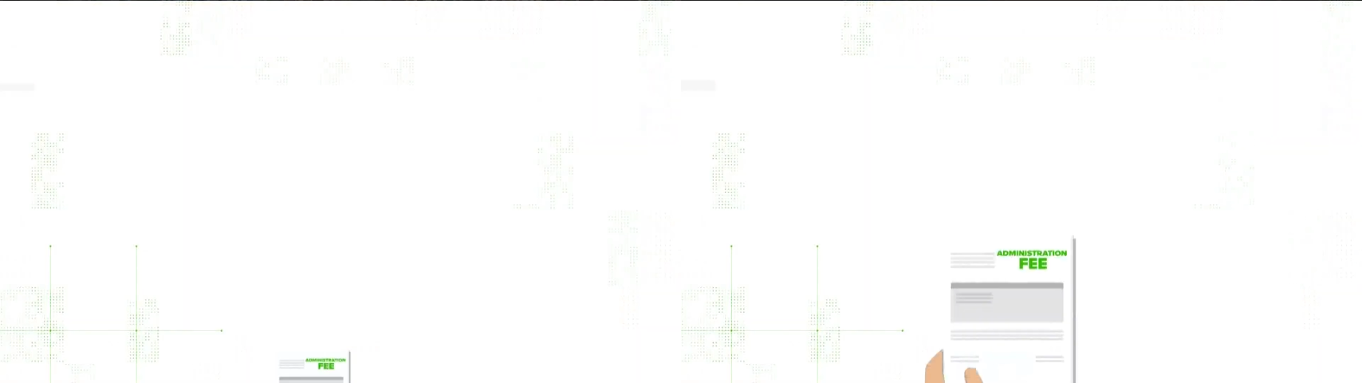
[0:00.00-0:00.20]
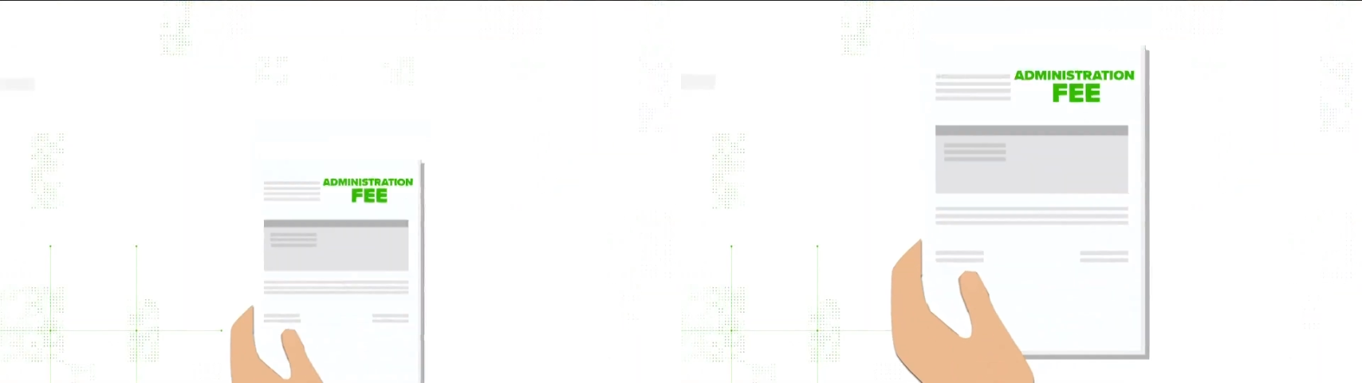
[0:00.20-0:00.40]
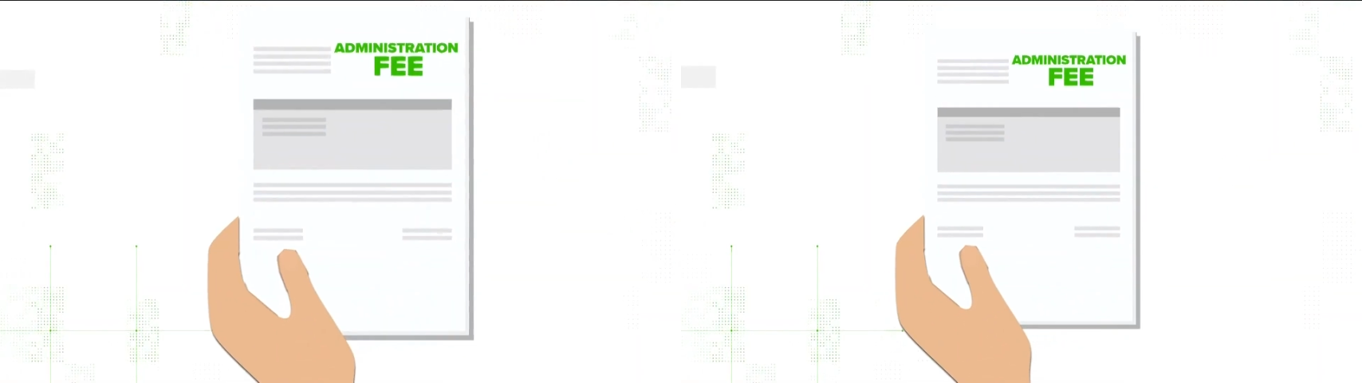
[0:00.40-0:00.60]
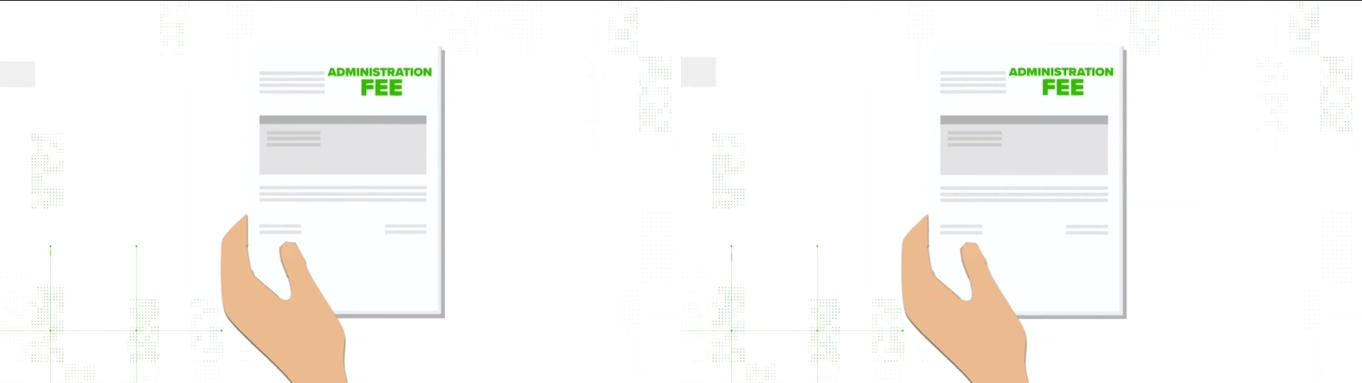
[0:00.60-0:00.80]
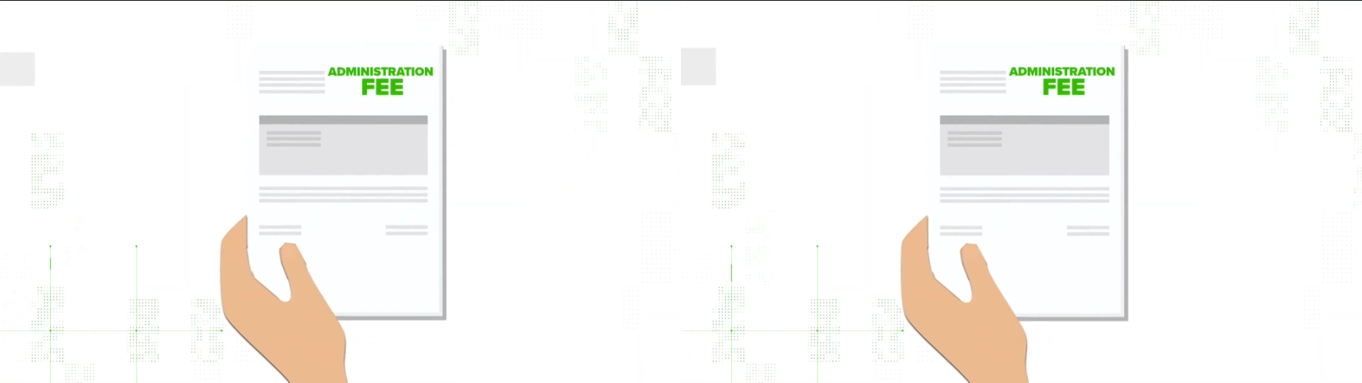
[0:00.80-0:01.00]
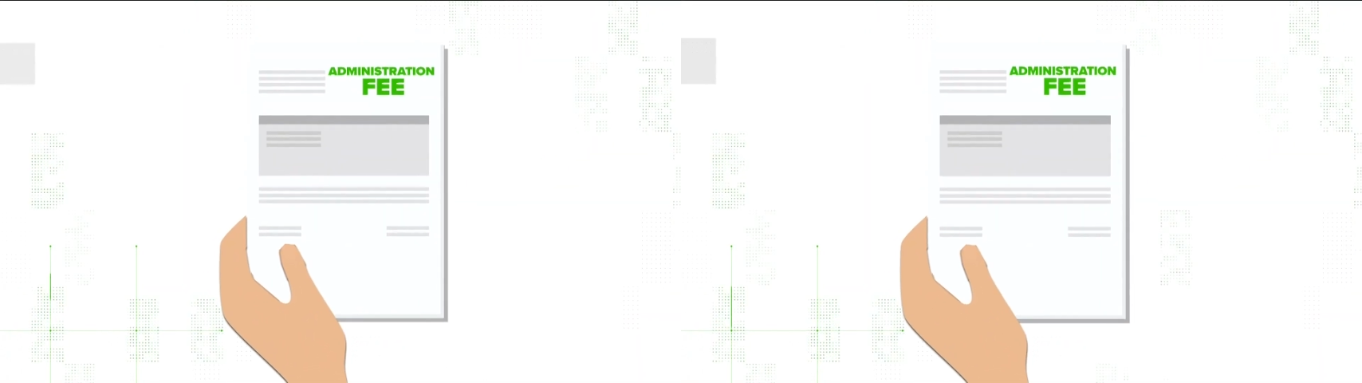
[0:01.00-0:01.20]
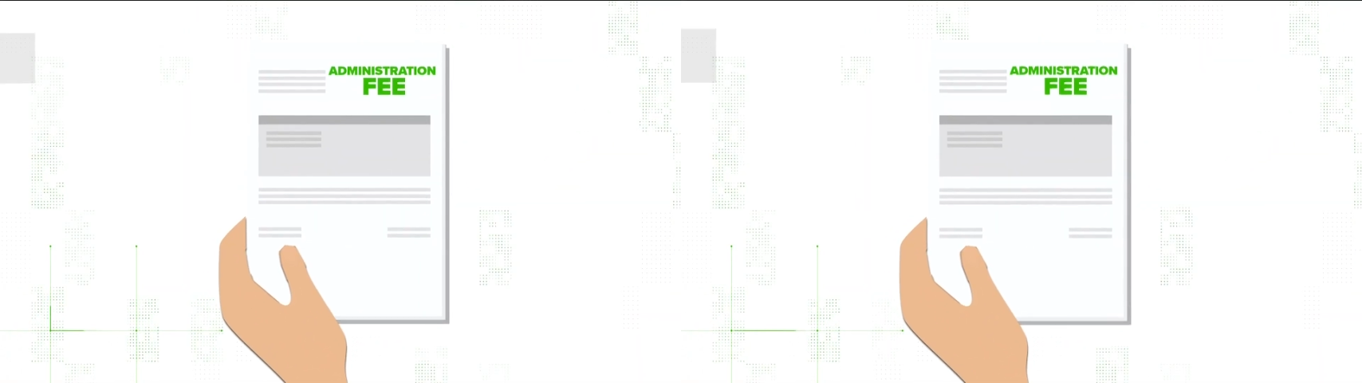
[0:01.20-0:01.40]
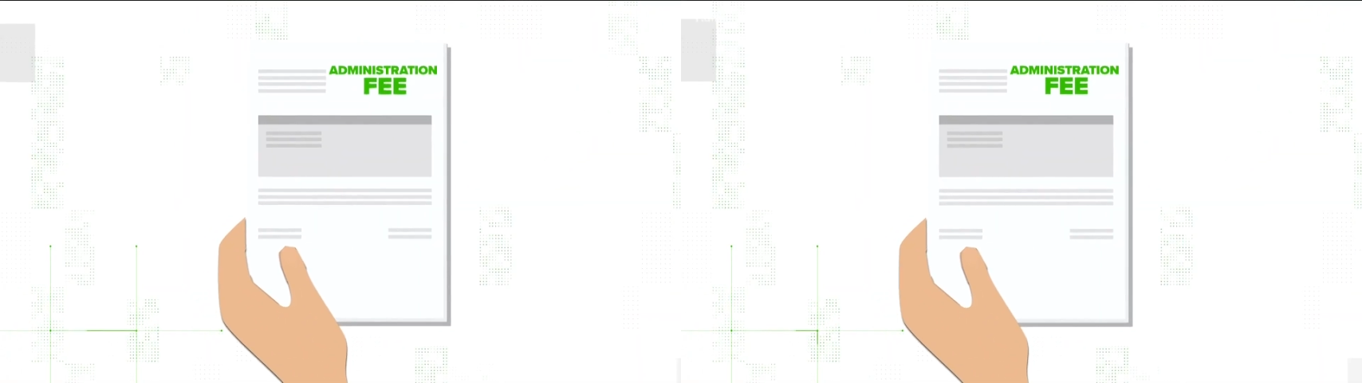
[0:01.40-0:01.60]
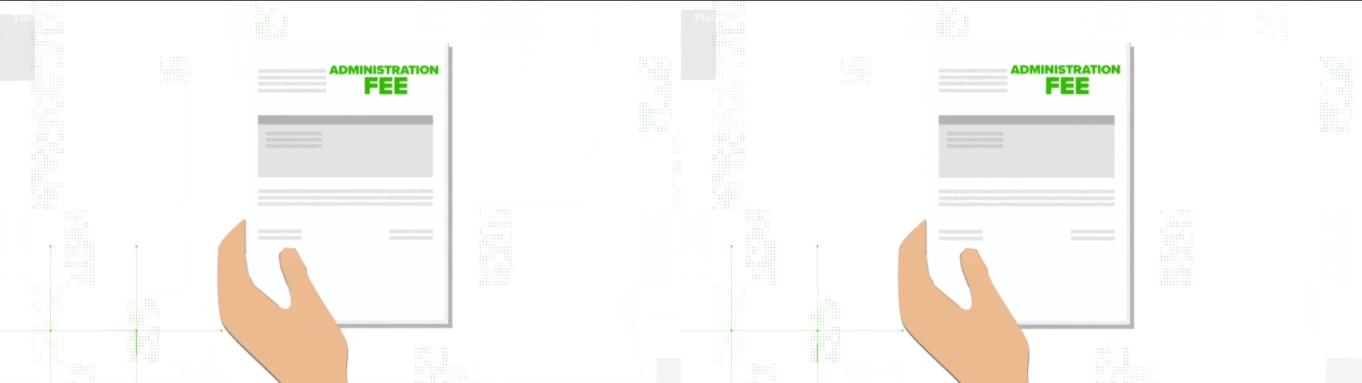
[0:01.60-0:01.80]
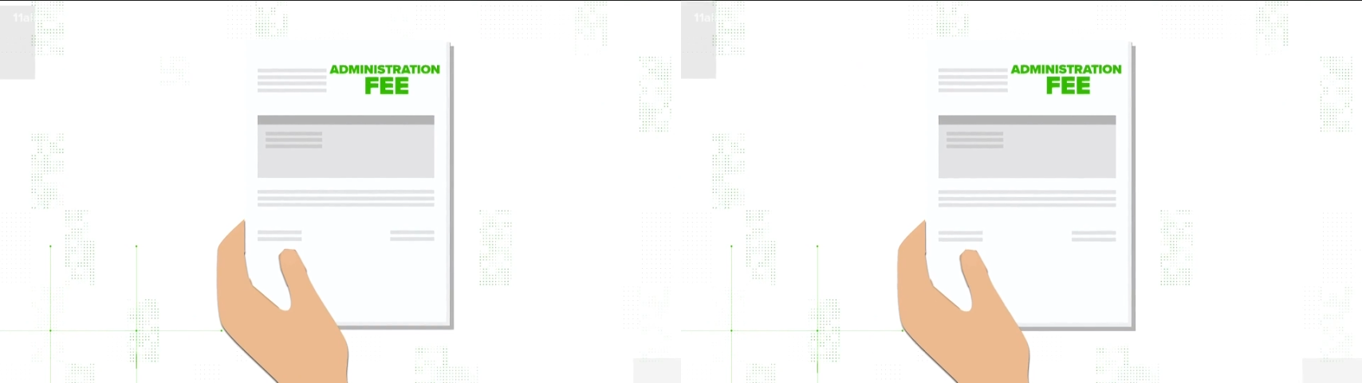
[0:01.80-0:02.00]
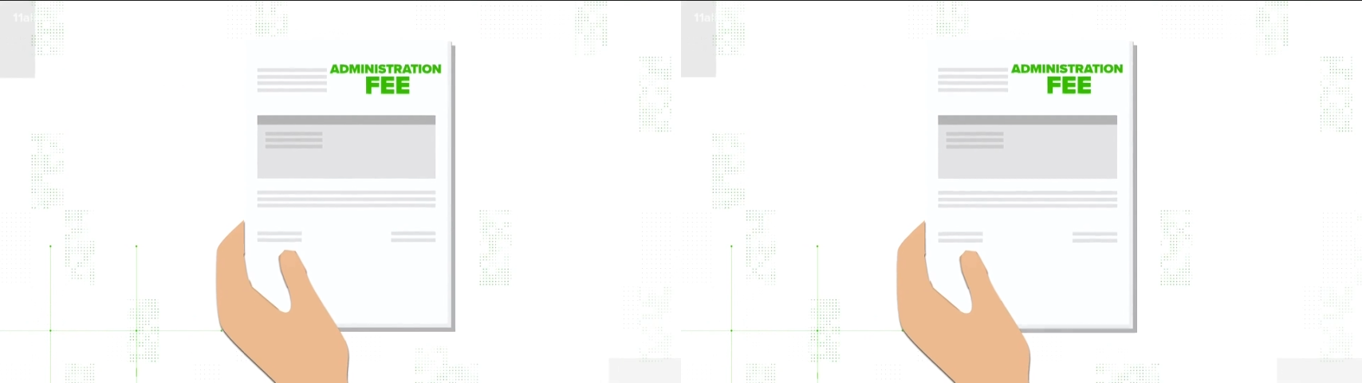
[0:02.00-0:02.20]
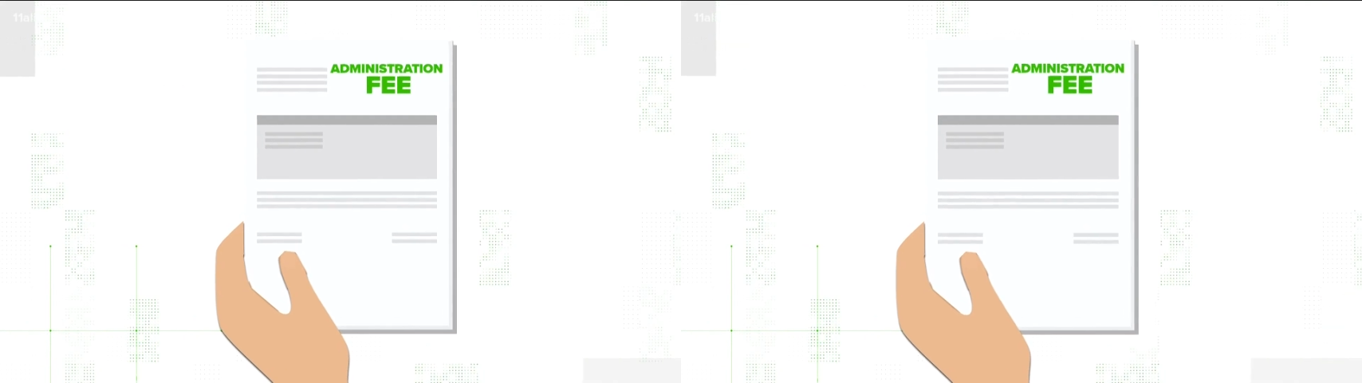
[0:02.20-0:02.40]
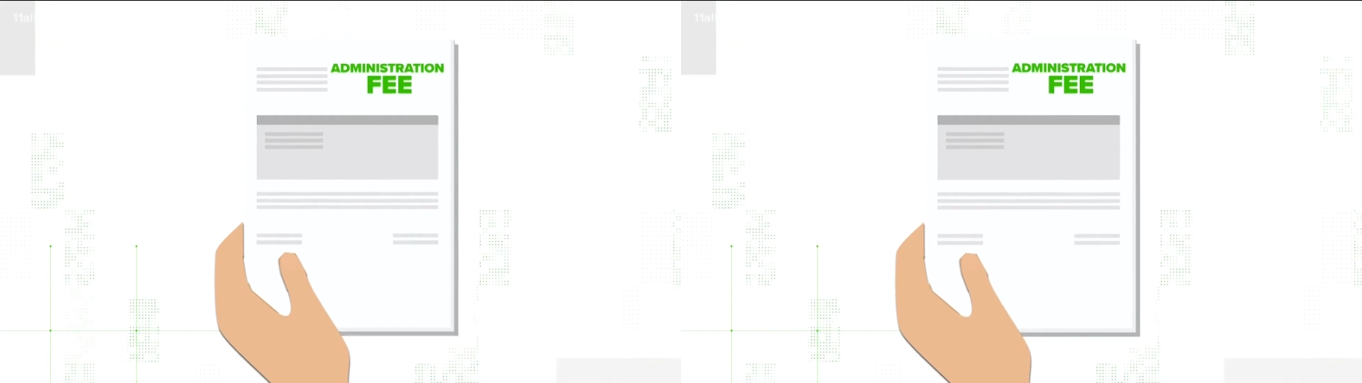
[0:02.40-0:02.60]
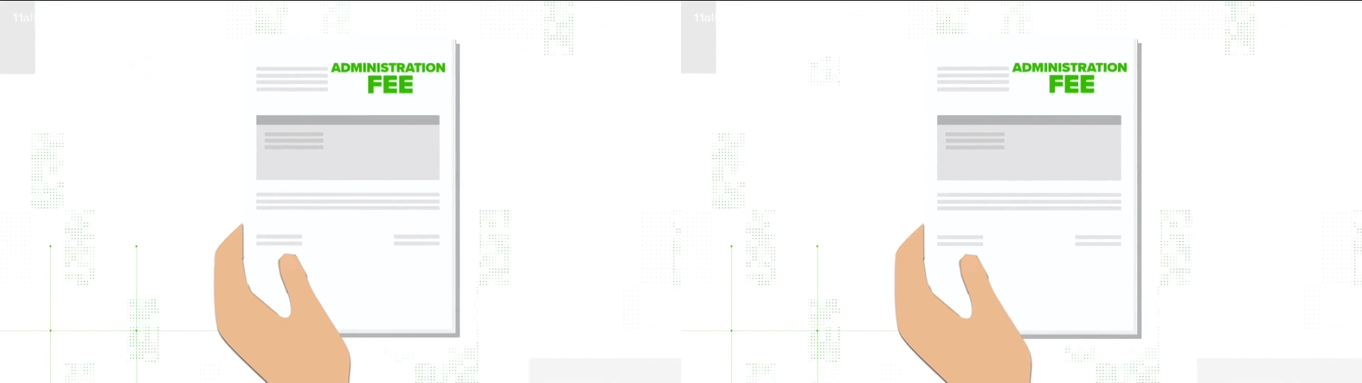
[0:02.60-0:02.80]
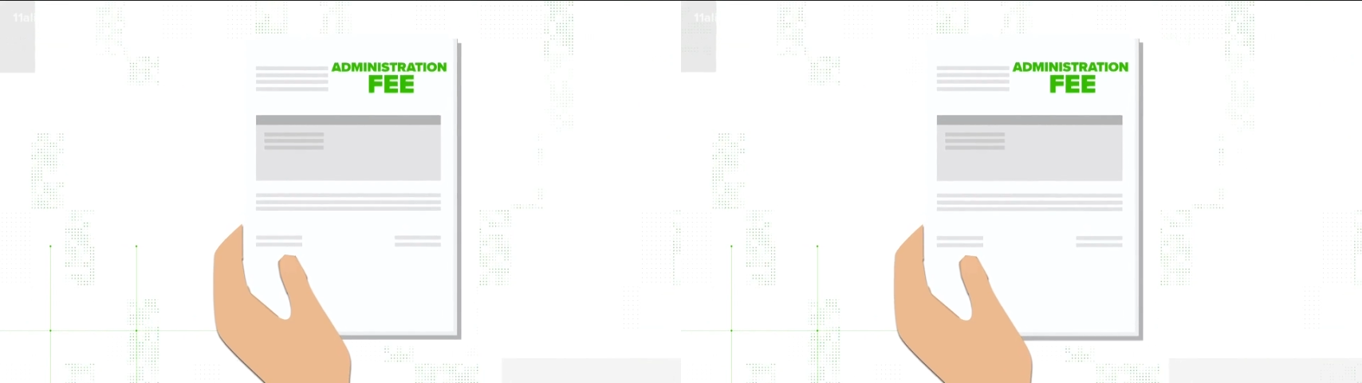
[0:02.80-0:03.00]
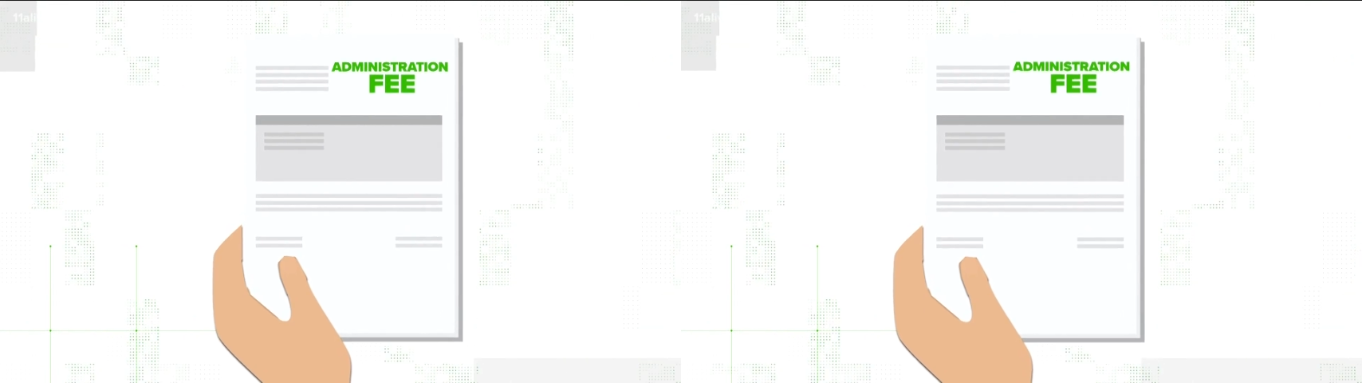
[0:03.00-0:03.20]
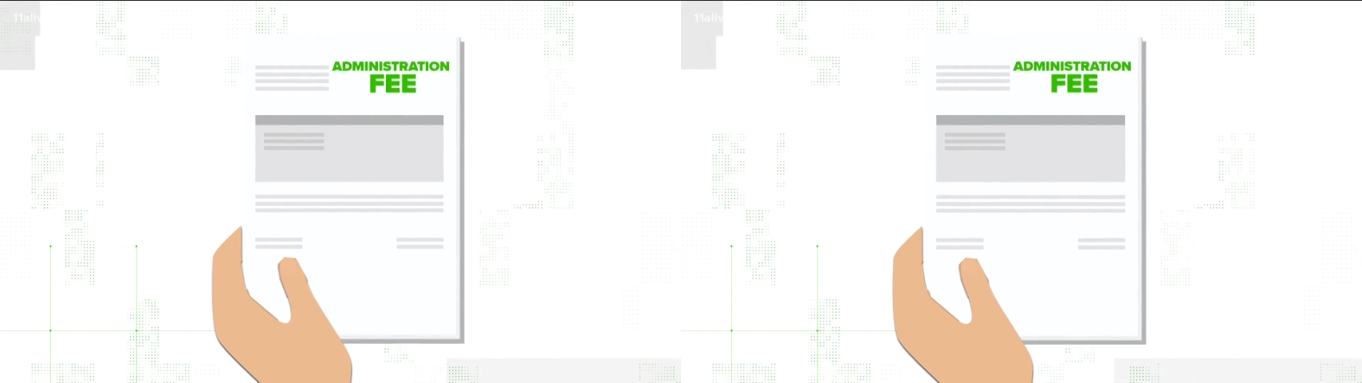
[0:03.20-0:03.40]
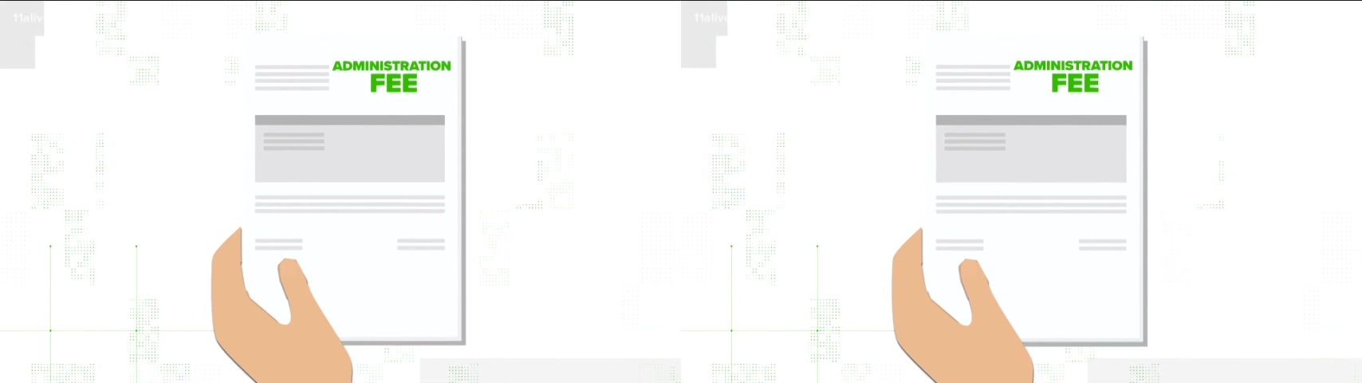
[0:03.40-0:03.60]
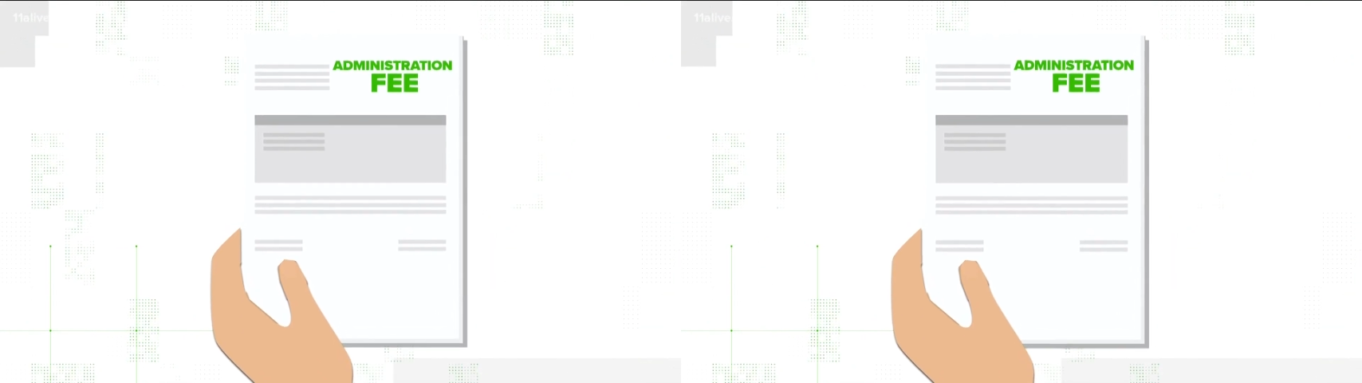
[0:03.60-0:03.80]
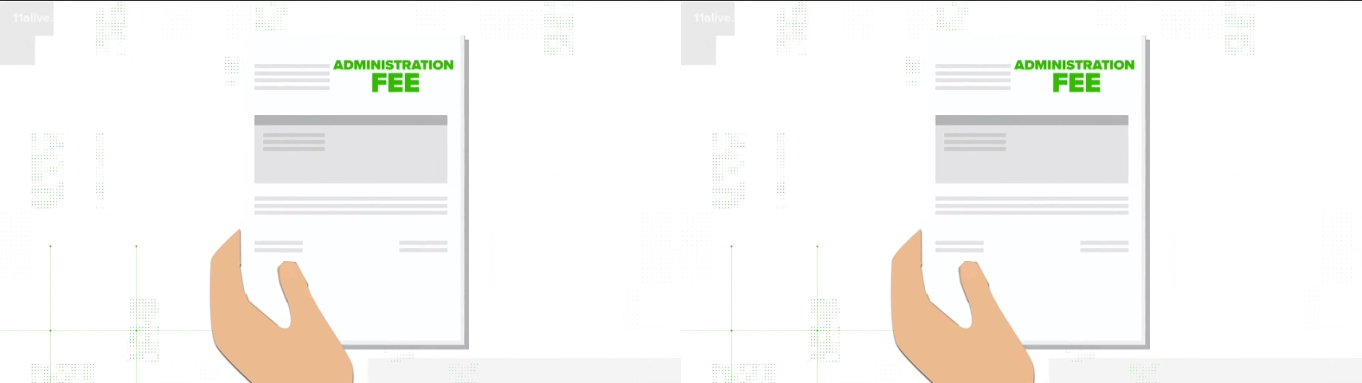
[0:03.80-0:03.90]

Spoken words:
No face is visible, so there are no lips to read.